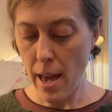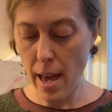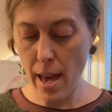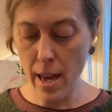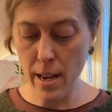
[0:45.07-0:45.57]

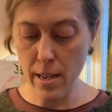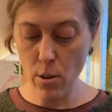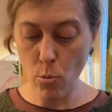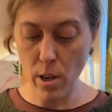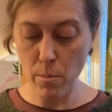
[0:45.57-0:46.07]
And
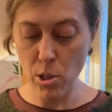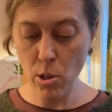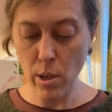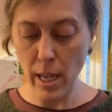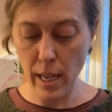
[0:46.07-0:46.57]
what I'm
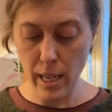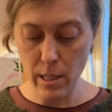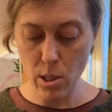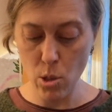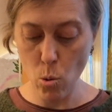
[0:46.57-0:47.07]
doing
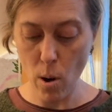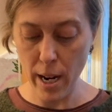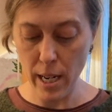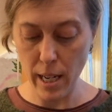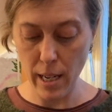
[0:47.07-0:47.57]
is
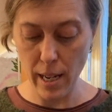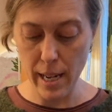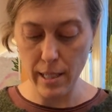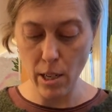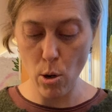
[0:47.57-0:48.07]
twining
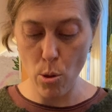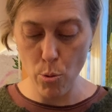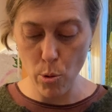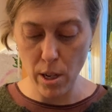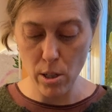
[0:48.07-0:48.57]
as I go
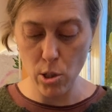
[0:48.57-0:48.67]
through here.